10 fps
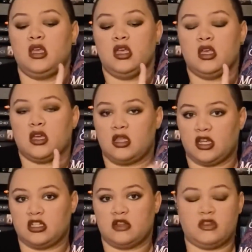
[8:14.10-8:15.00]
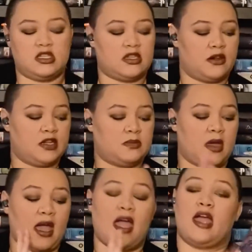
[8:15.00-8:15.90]
collection of this series.
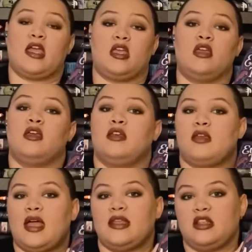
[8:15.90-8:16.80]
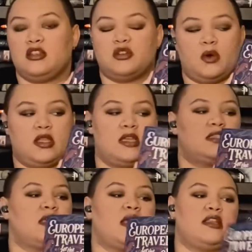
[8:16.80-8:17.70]
But I did enjoy
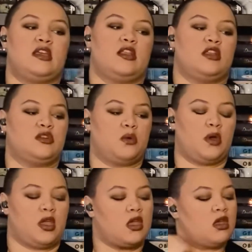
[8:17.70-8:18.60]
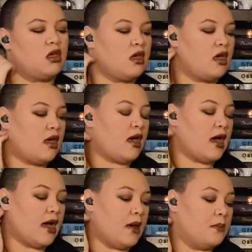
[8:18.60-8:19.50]
this, and I did enjoy
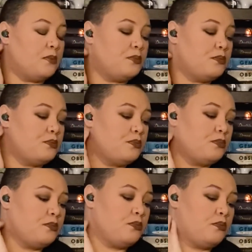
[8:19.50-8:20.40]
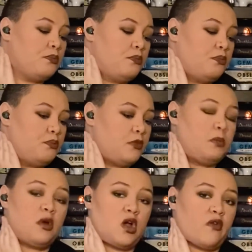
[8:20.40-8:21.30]
the
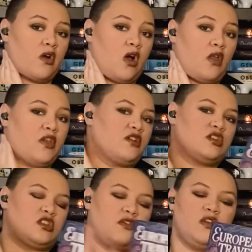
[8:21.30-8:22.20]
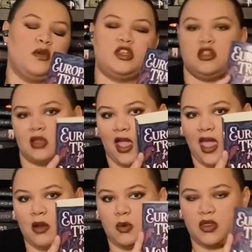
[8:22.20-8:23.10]
book overall. There's just a few issues I
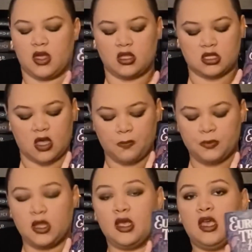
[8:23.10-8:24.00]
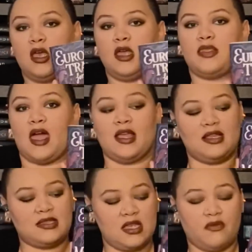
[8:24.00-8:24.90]
had with it. So that
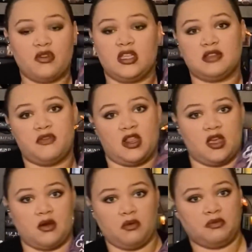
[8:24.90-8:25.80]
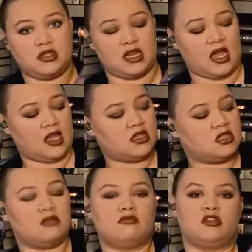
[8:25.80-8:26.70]
is it for this video today. It's
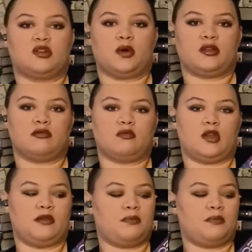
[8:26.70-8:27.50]
a short one.